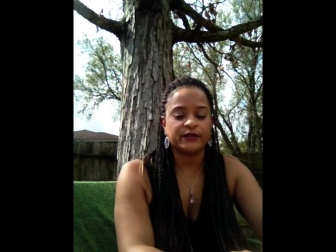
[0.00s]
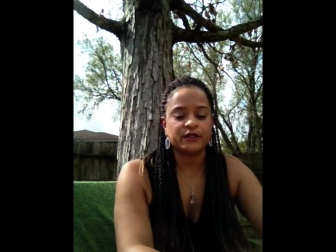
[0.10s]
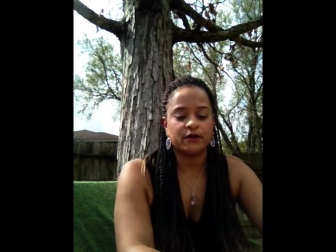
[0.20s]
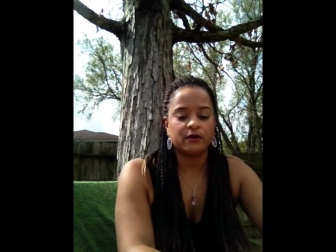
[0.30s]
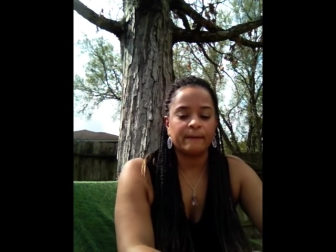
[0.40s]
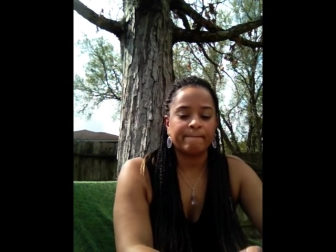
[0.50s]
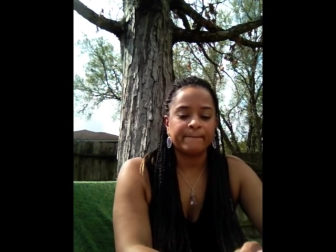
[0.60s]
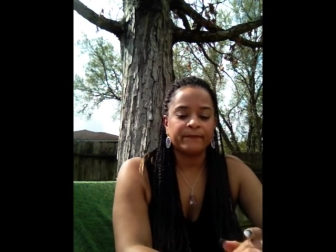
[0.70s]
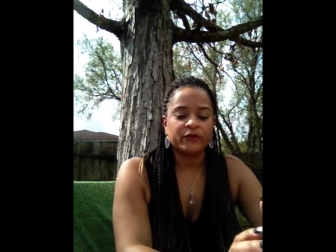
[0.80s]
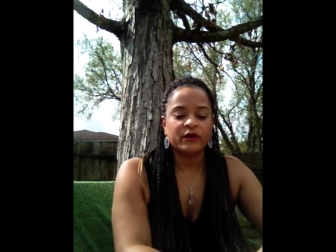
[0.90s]
So
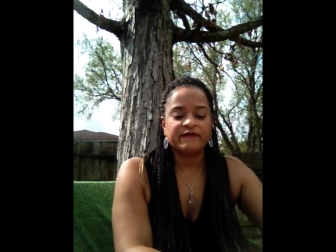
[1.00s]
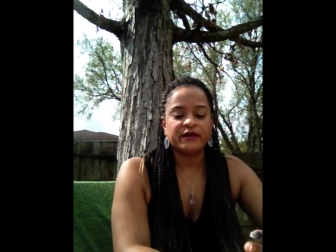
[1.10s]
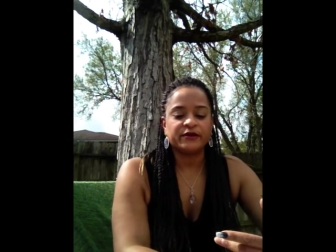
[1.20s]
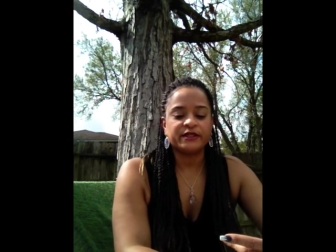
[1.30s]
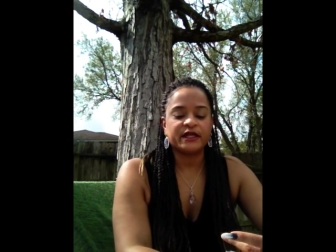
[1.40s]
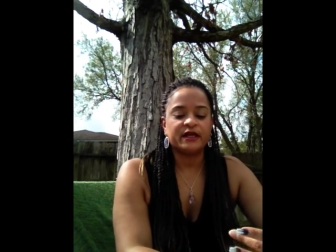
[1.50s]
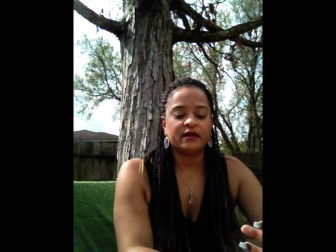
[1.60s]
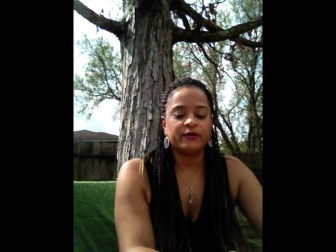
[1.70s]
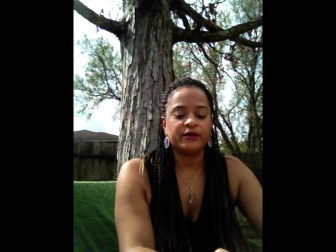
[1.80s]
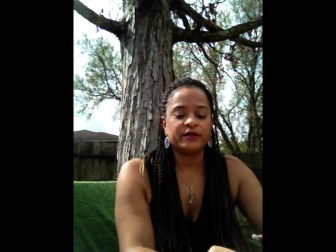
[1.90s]
you have to understand
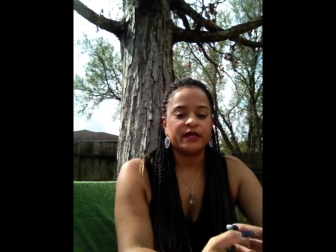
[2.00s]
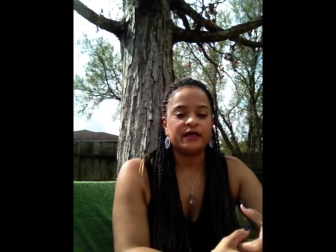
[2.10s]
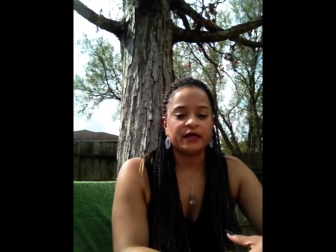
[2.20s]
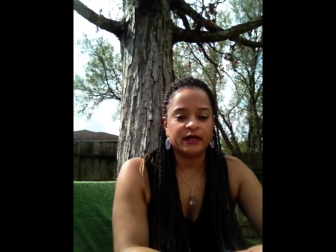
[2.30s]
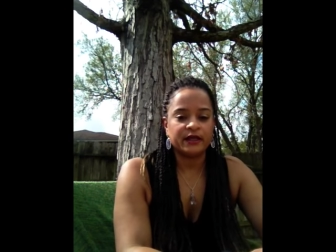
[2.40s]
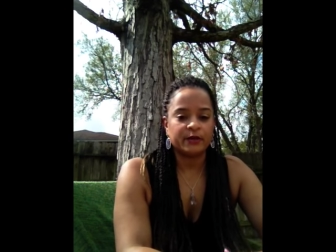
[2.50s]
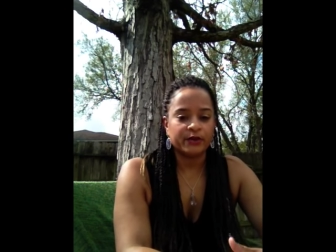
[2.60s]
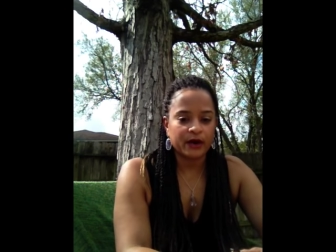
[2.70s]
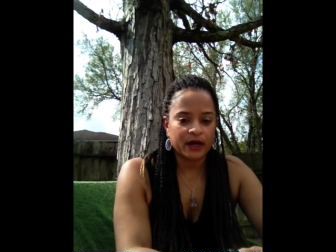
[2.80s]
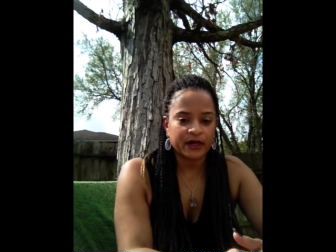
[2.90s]
that when you're taking in the
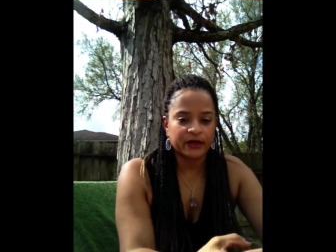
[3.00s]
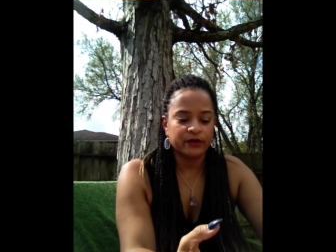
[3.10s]
prana,